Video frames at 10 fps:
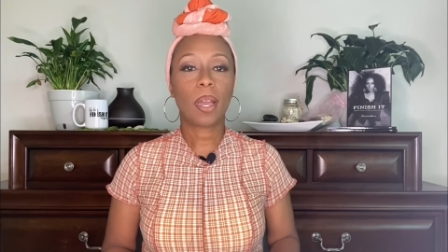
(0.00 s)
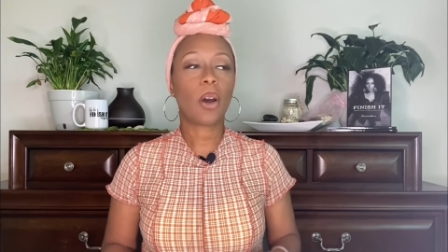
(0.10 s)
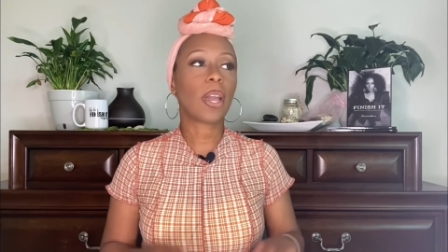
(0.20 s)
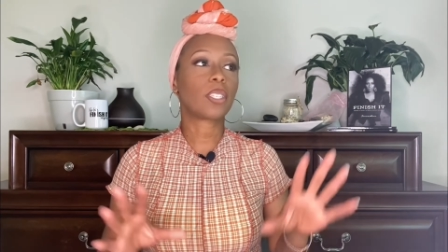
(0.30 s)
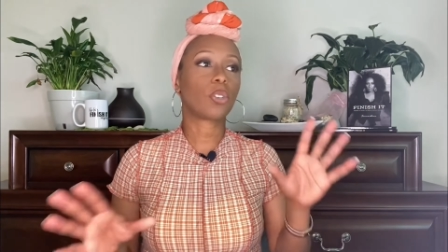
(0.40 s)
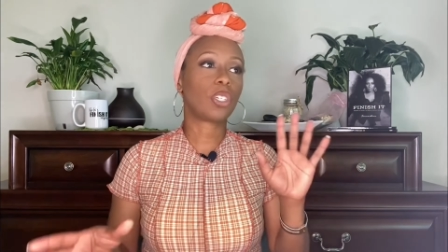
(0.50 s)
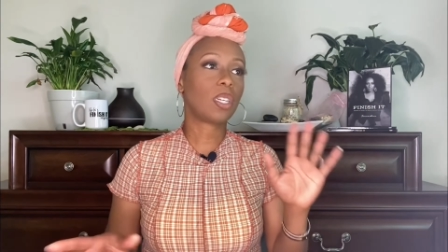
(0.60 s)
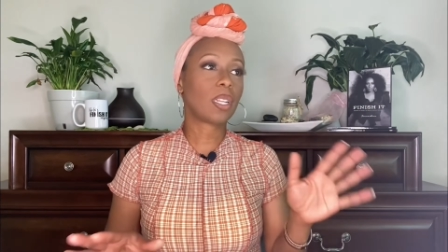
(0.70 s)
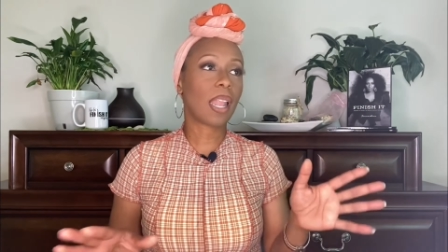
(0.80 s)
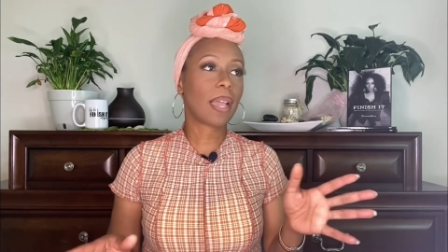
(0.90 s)
Okay, so she
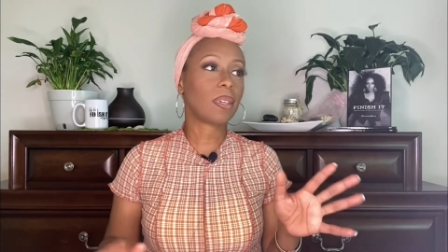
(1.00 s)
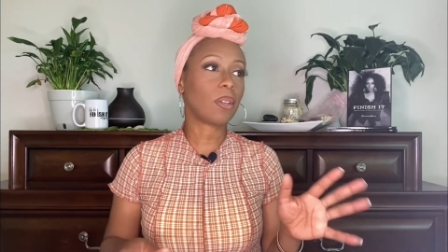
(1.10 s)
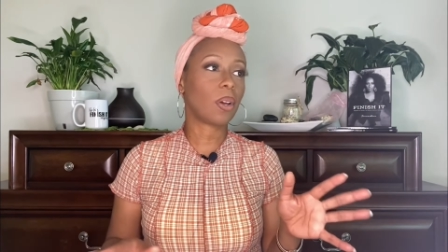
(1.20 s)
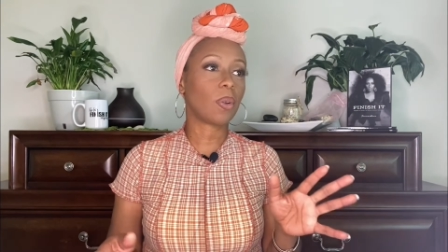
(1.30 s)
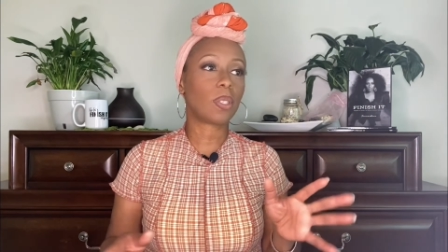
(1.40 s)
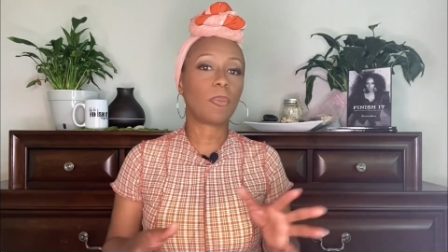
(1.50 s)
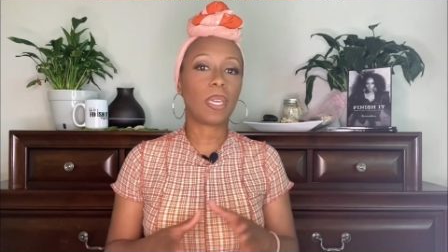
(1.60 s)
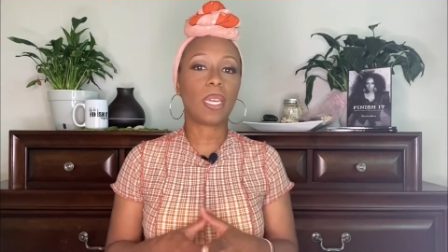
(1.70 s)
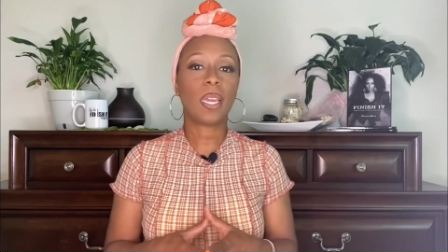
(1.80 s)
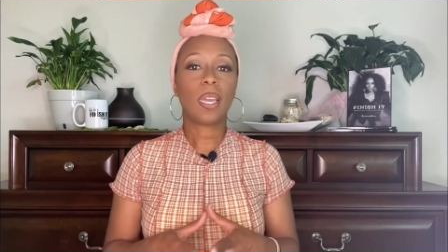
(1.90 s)
doesn't like, you know, to
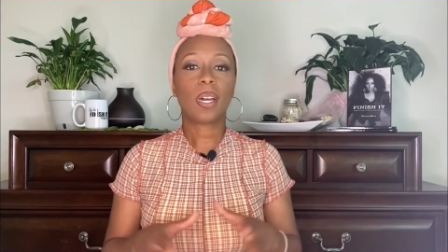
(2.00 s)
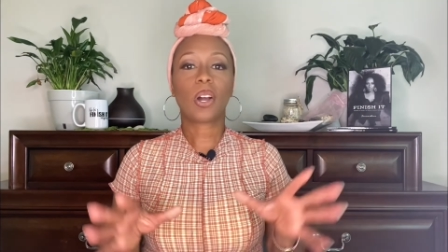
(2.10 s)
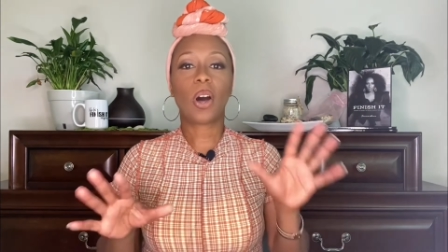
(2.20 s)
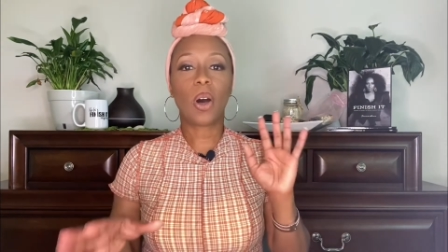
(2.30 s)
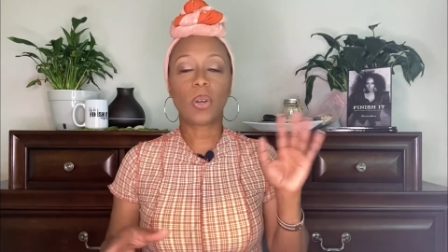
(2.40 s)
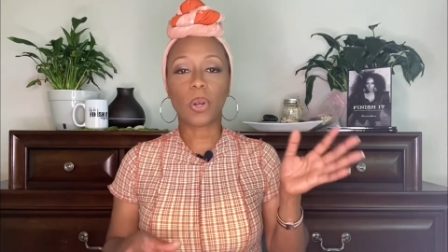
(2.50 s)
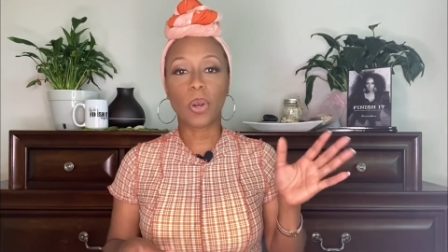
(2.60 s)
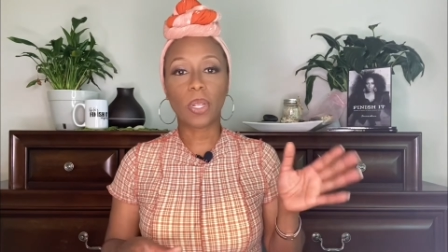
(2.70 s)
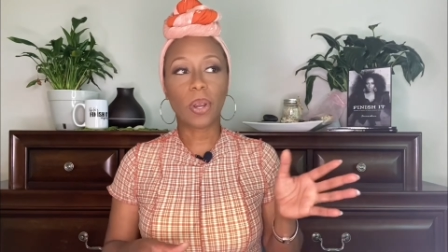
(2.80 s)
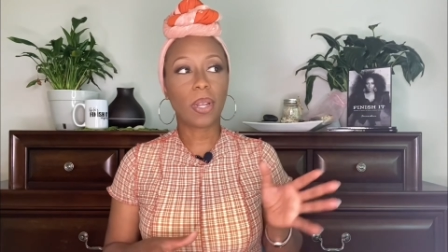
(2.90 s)
be called
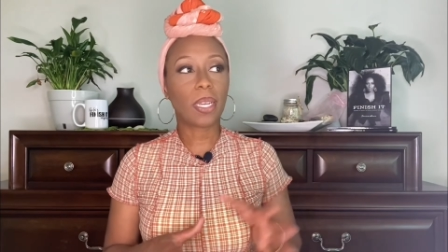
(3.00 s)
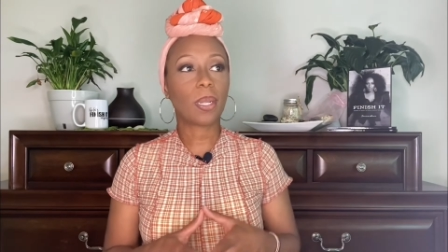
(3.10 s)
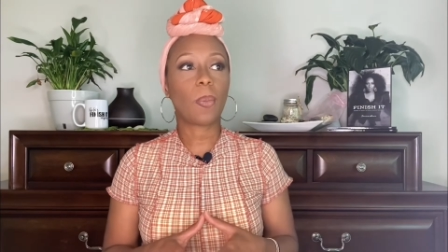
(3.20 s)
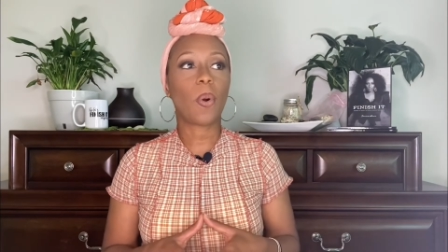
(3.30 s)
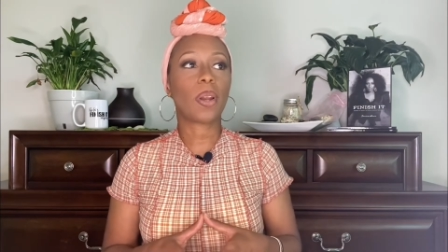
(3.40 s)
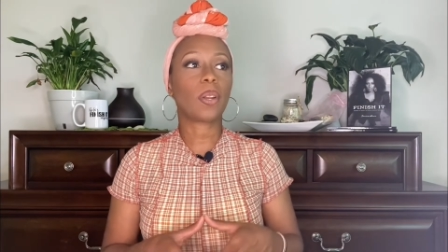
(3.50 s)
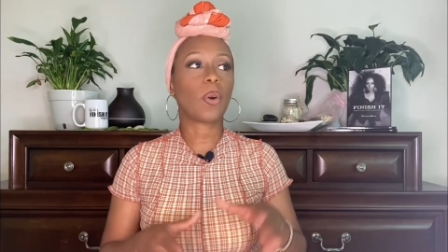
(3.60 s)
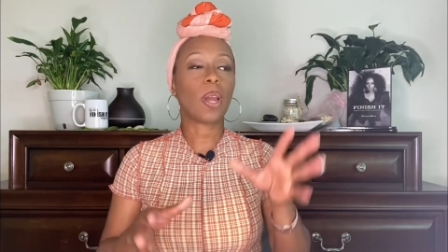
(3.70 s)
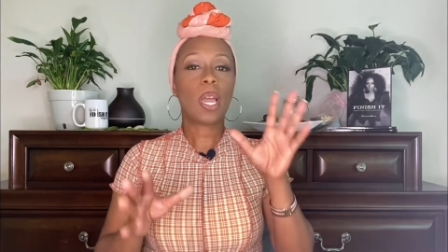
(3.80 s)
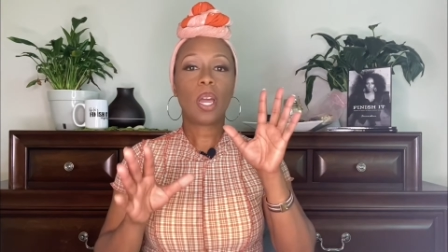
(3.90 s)
early, early in the morning
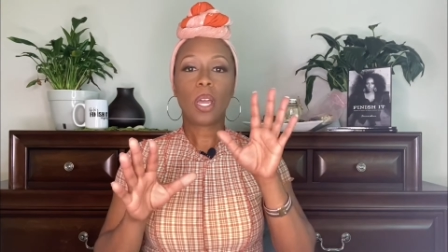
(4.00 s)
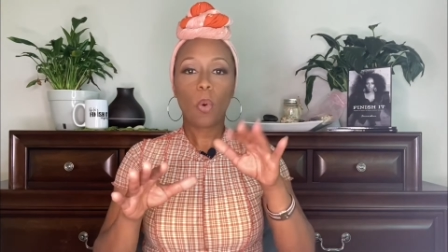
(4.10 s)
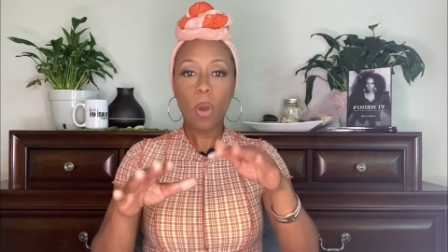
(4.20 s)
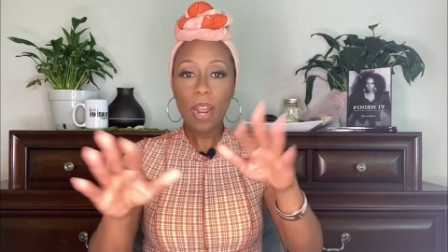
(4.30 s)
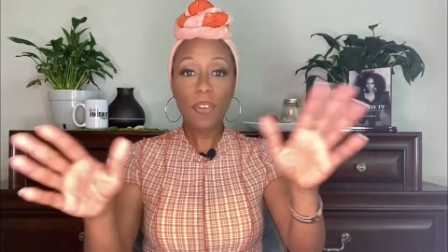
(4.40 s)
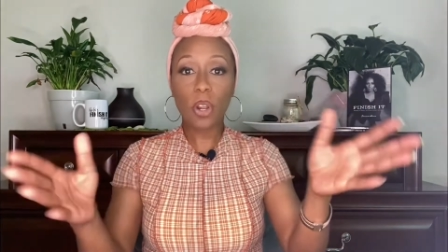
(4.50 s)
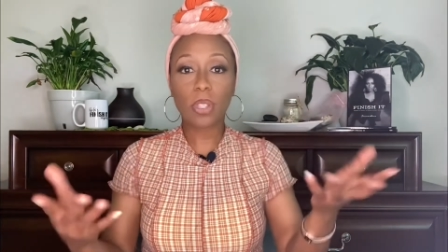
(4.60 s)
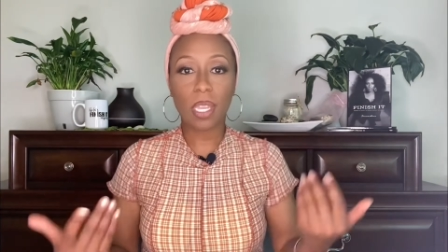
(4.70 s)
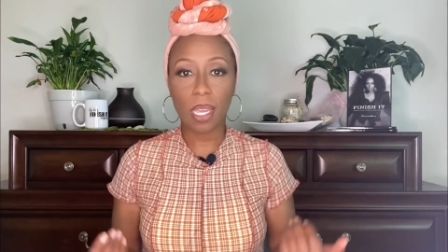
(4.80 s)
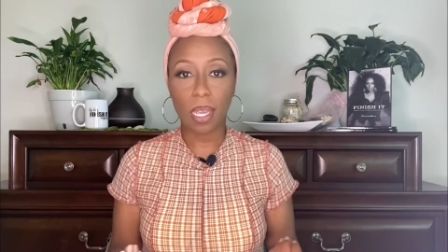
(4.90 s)
or whatever your
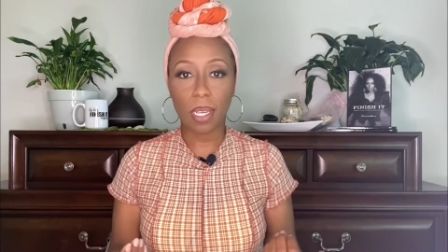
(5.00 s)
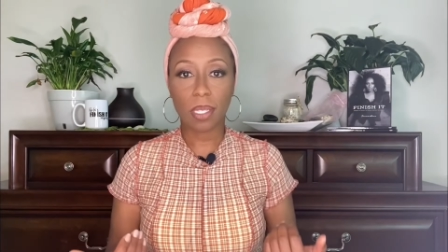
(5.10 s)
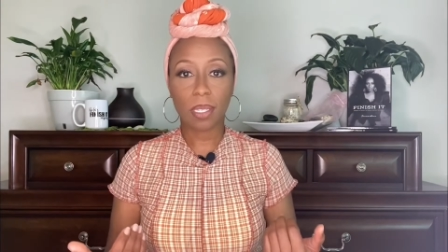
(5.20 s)
thing is.